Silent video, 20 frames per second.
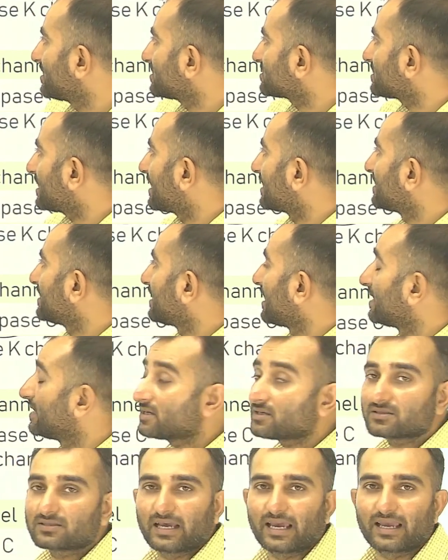the adenylate
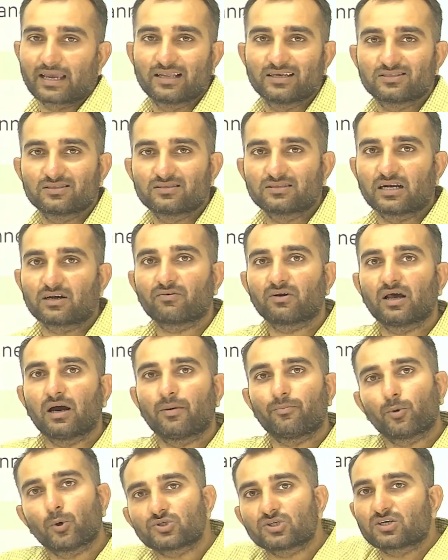cyclase, that will
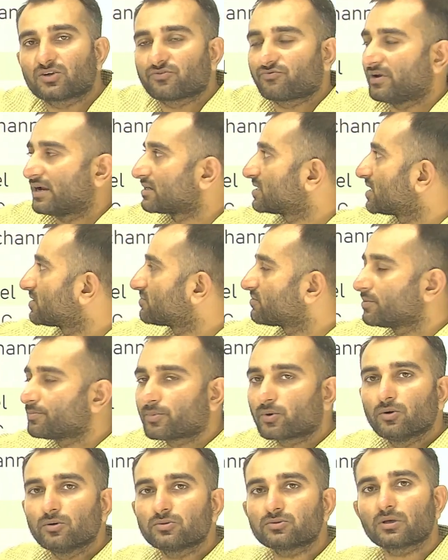opposite effect, that will
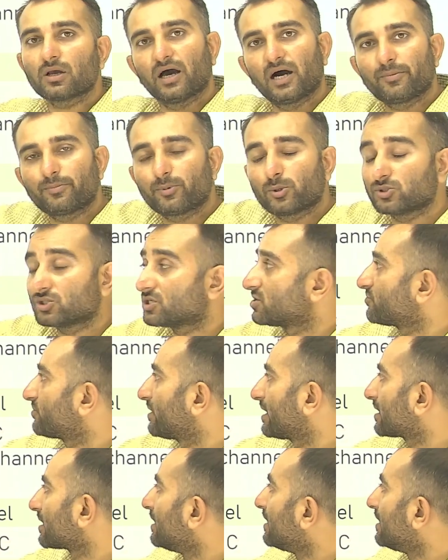produce opposite effect.